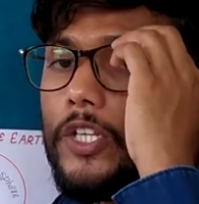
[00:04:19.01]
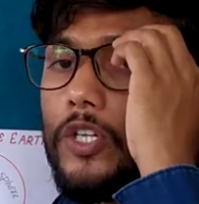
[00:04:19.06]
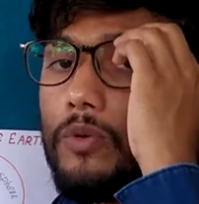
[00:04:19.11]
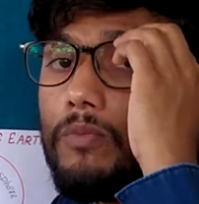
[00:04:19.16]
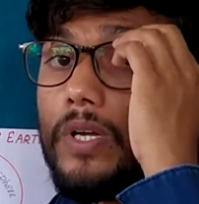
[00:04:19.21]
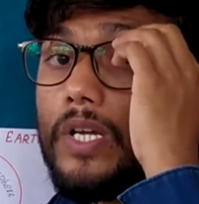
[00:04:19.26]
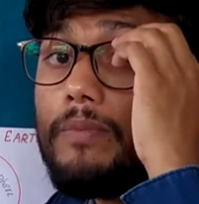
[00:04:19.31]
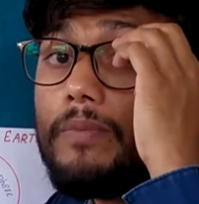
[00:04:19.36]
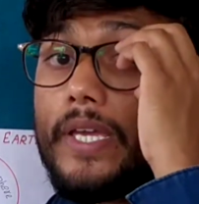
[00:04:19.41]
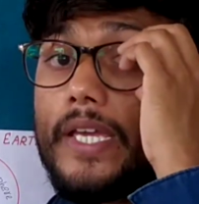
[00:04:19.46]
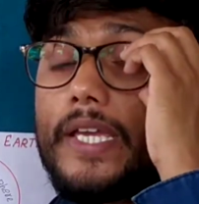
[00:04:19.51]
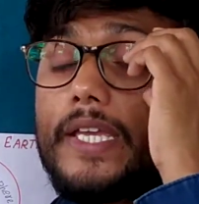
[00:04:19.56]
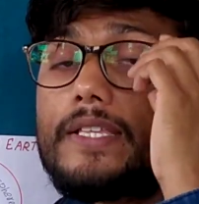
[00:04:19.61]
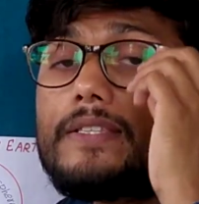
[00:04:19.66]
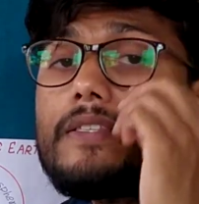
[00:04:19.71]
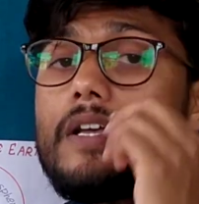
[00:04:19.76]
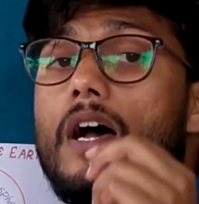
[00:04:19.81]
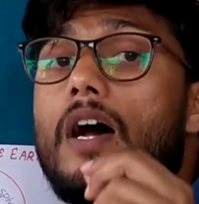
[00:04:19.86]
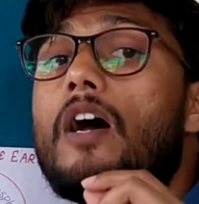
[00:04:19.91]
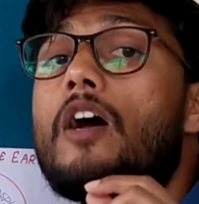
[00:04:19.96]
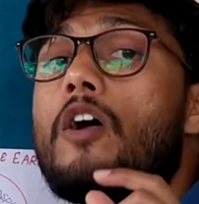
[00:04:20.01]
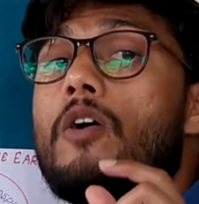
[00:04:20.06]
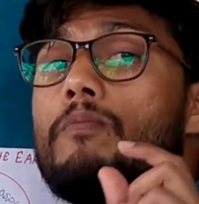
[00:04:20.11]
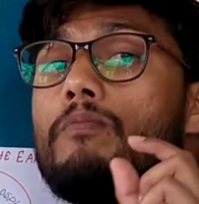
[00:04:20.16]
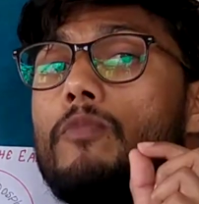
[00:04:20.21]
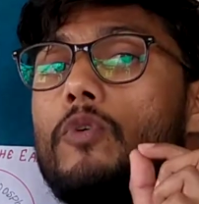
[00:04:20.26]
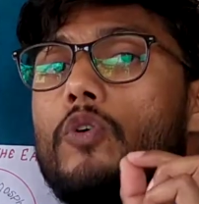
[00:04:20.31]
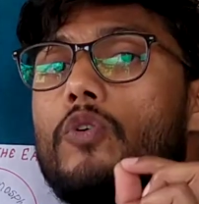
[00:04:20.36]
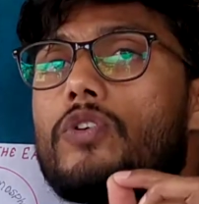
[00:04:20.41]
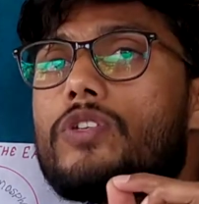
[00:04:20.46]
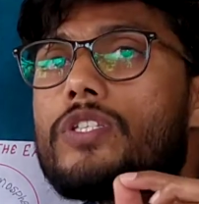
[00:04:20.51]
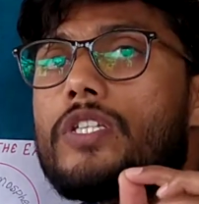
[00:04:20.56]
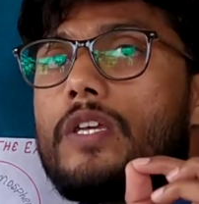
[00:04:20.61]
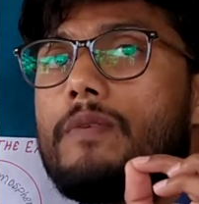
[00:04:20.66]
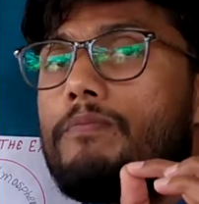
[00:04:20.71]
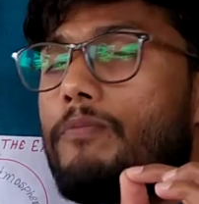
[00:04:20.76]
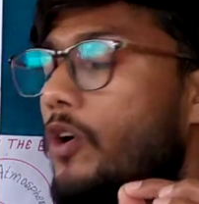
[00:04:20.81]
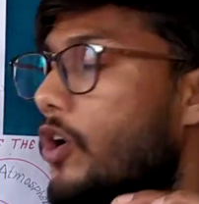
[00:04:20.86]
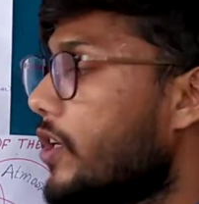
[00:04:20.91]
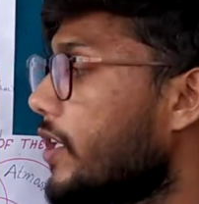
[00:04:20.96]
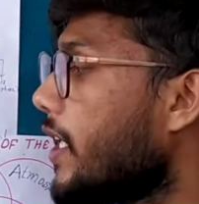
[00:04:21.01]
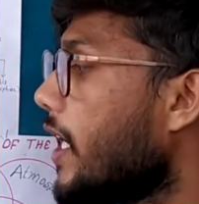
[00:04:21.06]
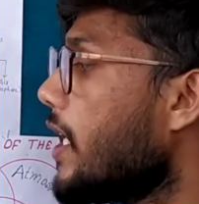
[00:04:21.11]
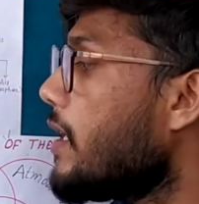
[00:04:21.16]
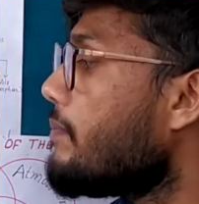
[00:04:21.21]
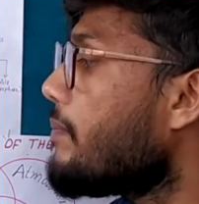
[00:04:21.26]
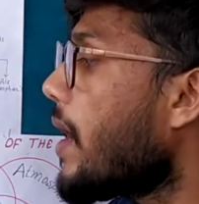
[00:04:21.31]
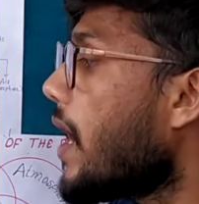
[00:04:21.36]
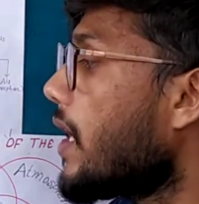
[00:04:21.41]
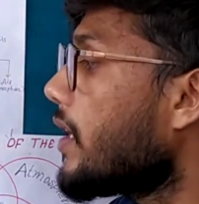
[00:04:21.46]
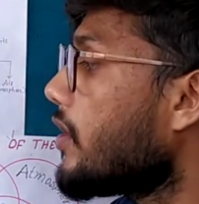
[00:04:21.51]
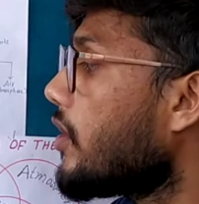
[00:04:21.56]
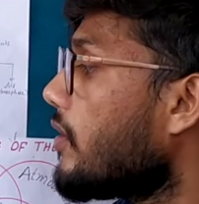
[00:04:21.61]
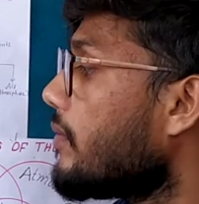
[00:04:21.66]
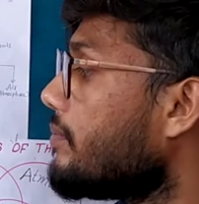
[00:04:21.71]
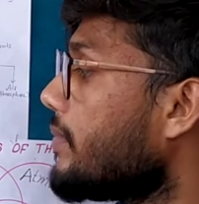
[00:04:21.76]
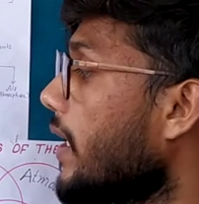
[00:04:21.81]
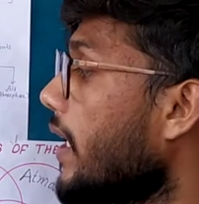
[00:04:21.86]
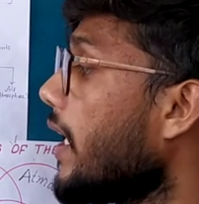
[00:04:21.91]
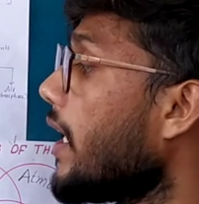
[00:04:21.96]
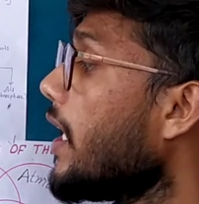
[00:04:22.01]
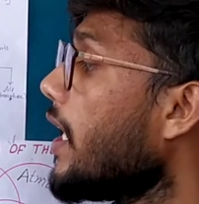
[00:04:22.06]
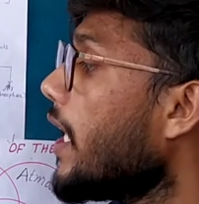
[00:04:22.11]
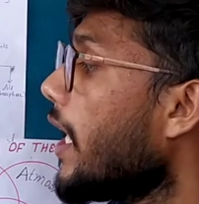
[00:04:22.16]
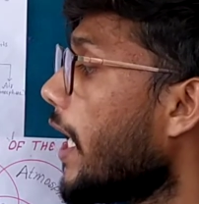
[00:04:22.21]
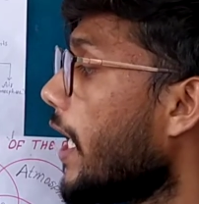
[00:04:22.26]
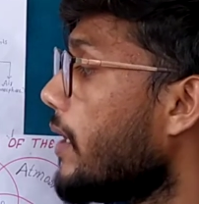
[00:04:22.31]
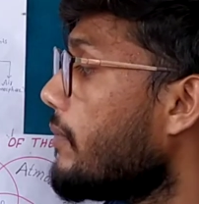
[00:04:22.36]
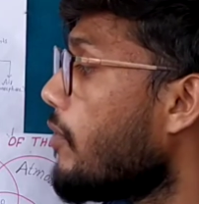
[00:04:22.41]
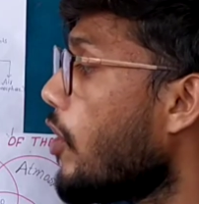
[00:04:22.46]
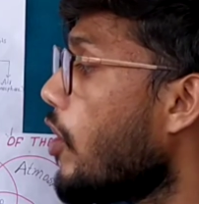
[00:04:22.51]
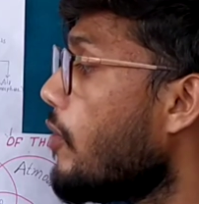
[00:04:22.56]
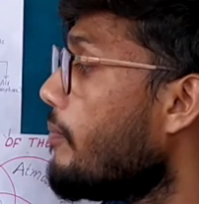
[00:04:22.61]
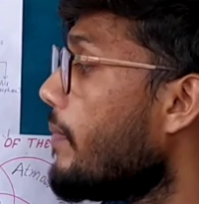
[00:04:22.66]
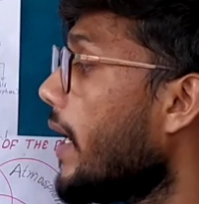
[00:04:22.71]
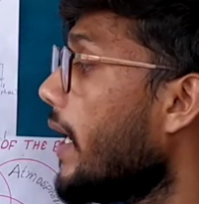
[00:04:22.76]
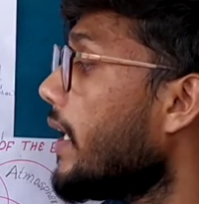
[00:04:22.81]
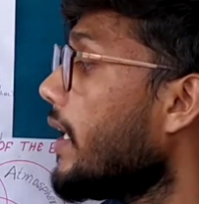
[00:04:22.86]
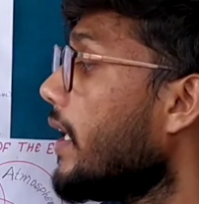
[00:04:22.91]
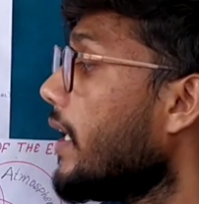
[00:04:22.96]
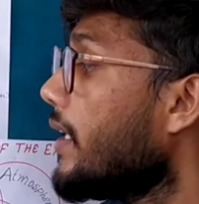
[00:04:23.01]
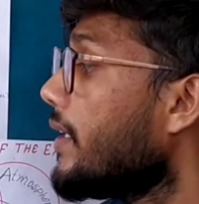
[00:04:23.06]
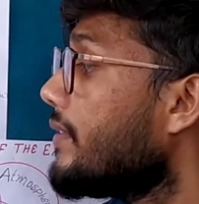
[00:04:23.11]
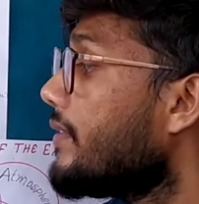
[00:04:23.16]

Human being is the most important part of the environment.